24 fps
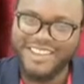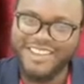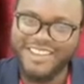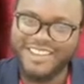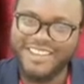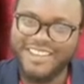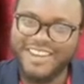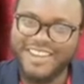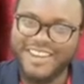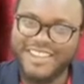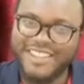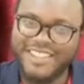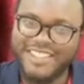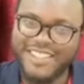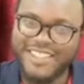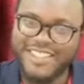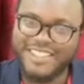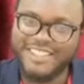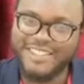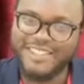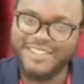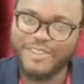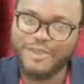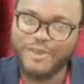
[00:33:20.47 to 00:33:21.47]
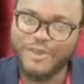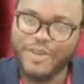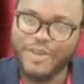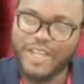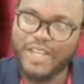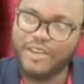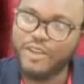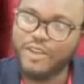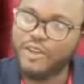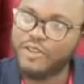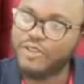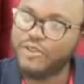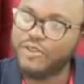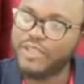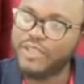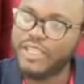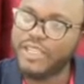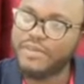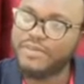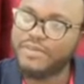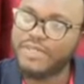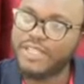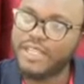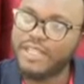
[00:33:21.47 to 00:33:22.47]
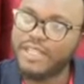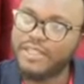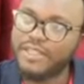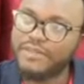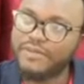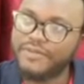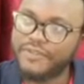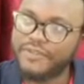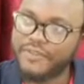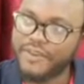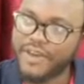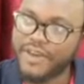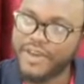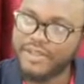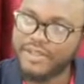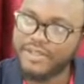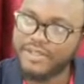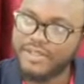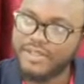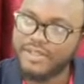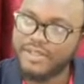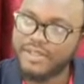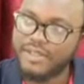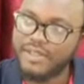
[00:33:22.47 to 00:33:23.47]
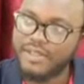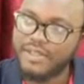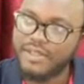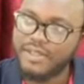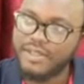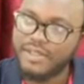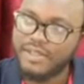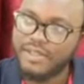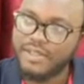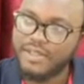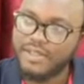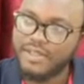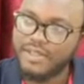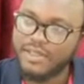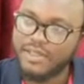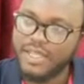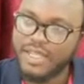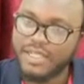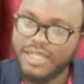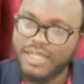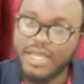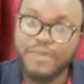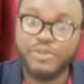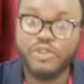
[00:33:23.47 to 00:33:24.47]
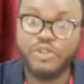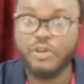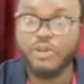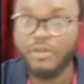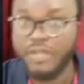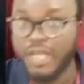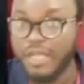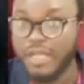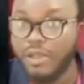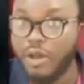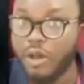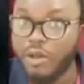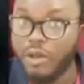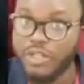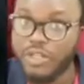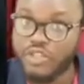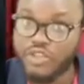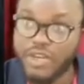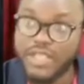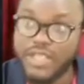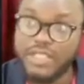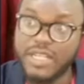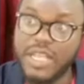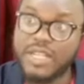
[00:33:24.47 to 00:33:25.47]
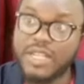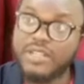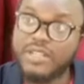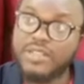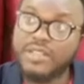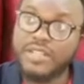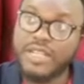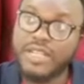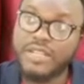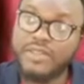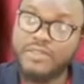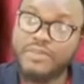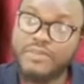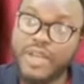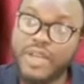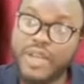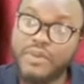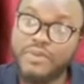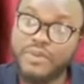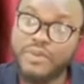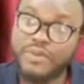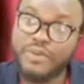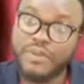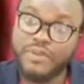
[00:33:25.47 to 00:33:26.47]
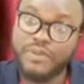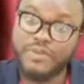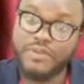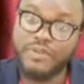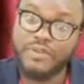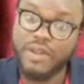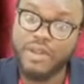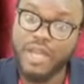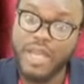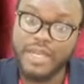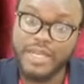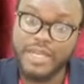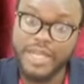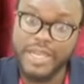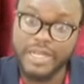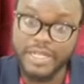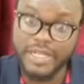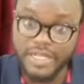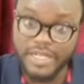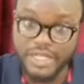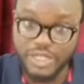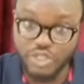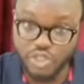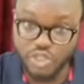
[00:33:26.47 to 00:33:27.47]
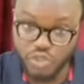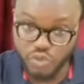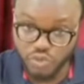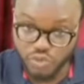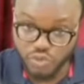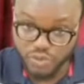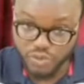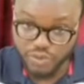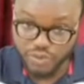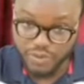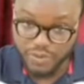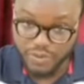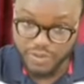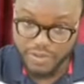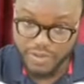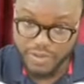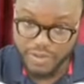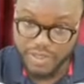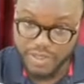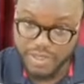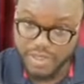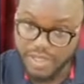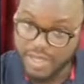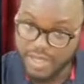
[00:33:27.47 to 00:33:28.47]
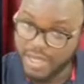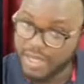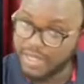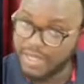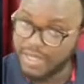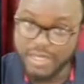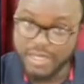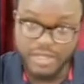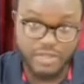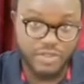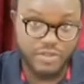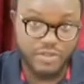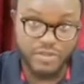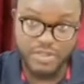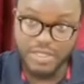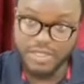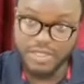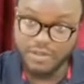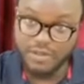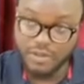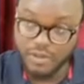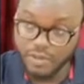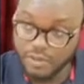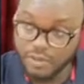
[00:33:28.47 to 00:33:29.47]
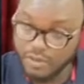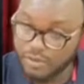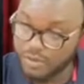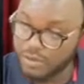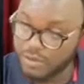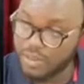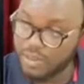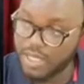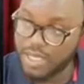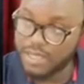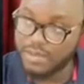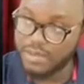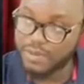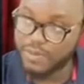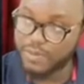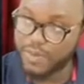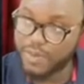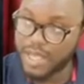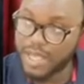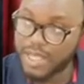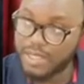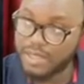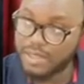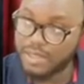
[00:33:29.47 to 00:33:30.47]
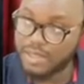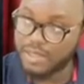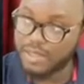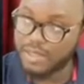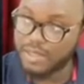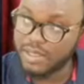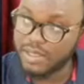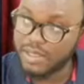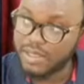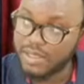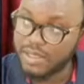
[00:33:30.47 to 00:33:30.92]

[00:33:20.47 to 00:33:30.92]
All right, and so, and also keep telling friends that I'm sure that all the transactions that you've had with me, you've not had any issues at all as regards